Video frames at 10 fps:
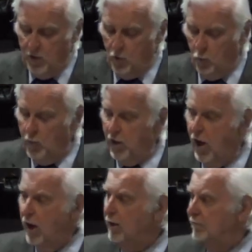We
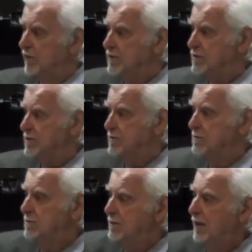all of us
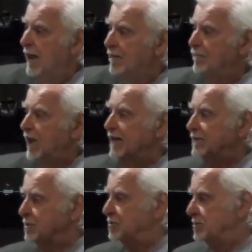have
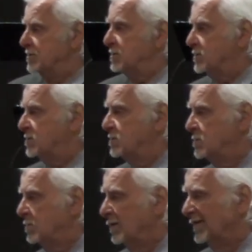likenesses or